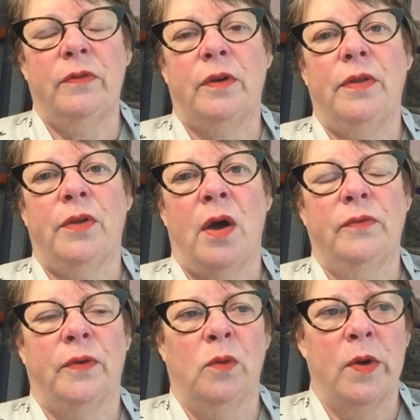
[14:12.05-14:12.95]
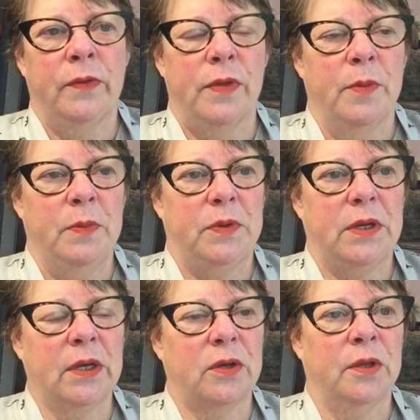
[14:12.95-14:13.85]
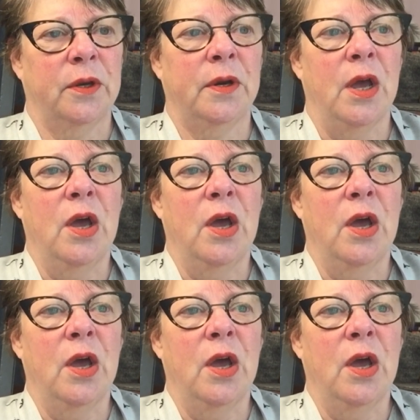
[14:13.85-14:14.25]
very thoughtful, one of them in particular.